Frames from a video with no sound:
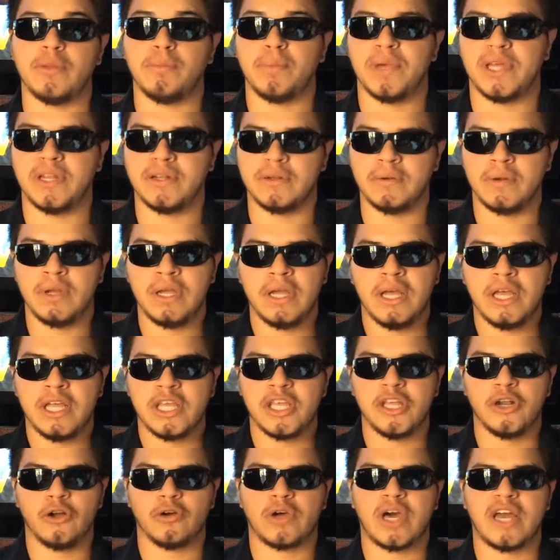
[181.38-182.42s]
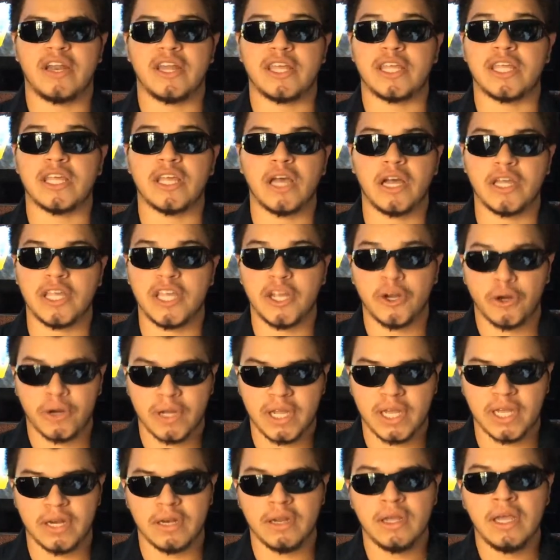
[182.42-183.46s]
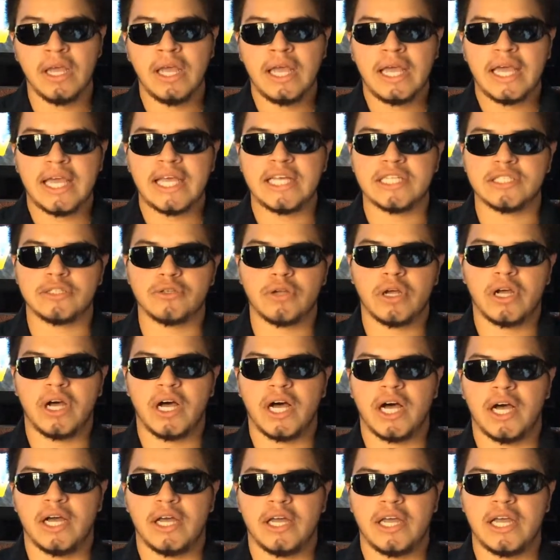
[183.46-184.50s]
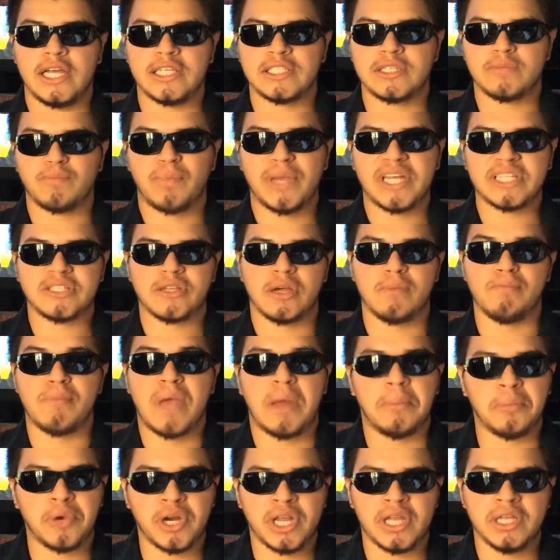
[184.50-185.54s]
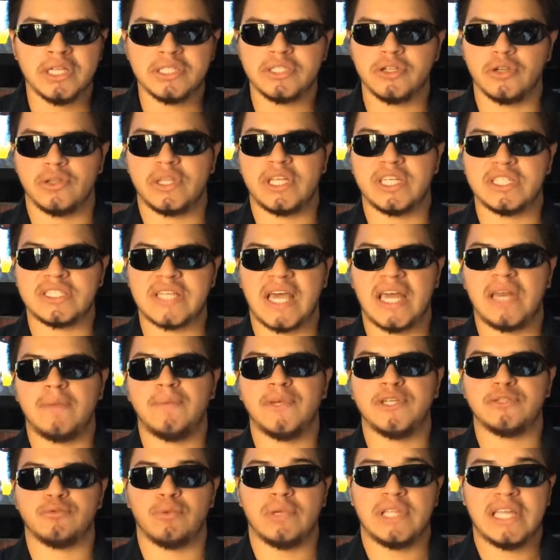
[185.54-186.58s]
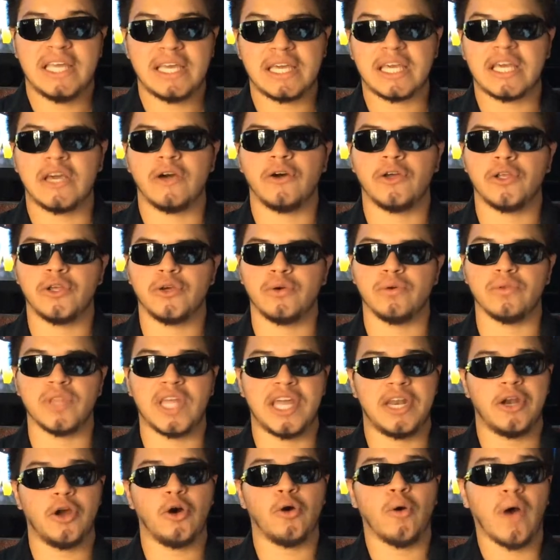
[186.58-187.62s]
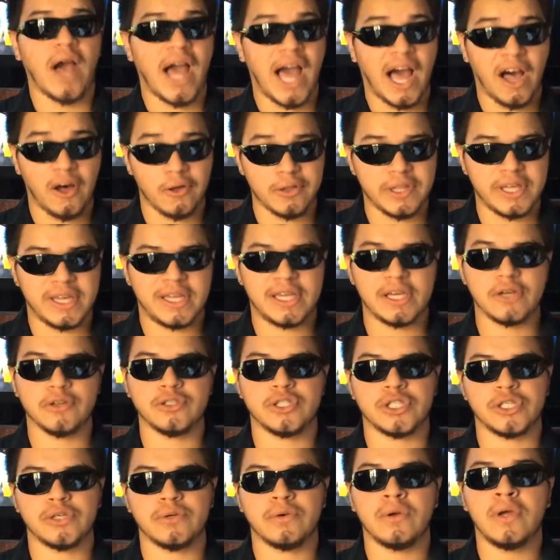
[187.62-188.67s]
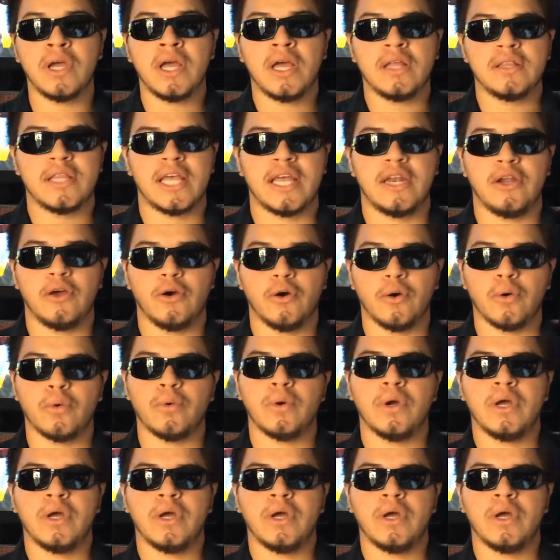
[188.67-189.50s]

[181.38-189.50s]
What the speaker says: been, kind of a year in. It's based on memory, so these enemies, when they kill you, they know how they killed you. They know,